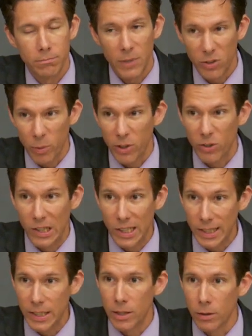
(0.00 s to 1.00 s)
It's about as
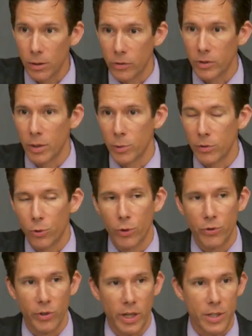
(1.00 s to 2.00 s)
clear a statement of
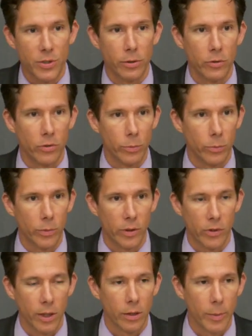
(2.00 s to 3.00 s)
Christian nationalism as
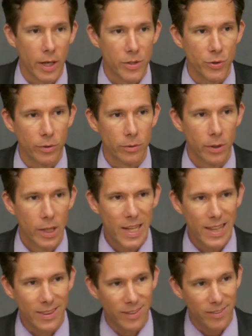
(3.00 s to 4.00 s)
I can imagine.
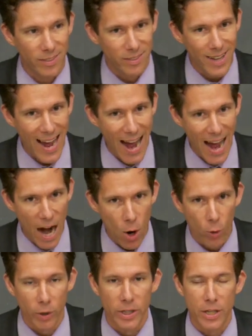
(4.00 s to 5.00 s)
This is
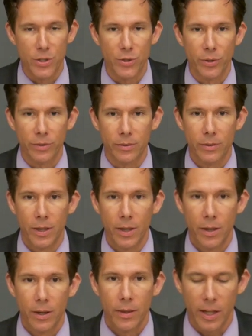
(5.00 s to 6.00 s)
our nation.
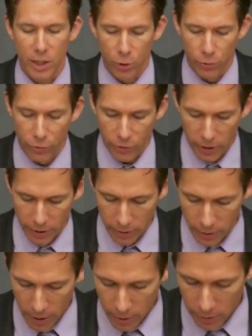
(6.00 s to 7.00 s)
Thank you for
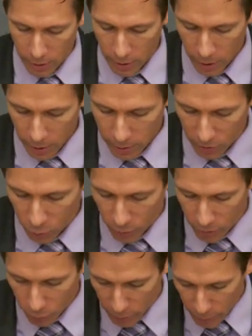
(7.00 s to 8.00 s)
filling the, this
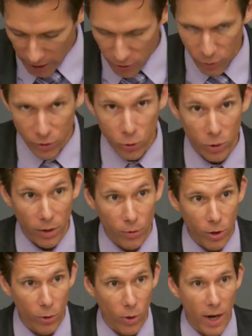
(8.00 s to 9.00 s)
with, with patriots who love
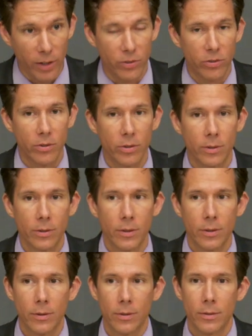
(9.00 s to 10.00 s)
Christ.
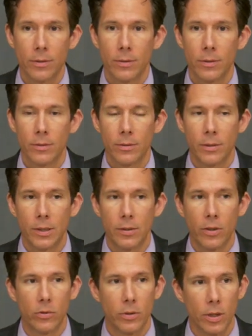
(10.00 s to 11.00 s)
It
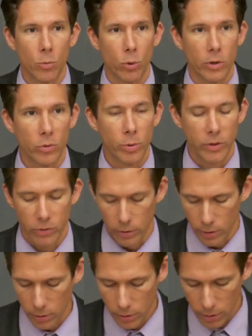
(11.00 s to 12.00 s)
doesn't get more explicit
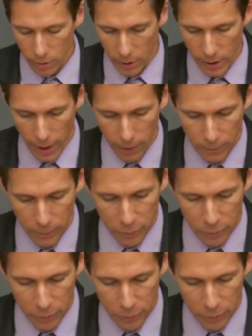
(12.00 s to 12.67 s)
than that.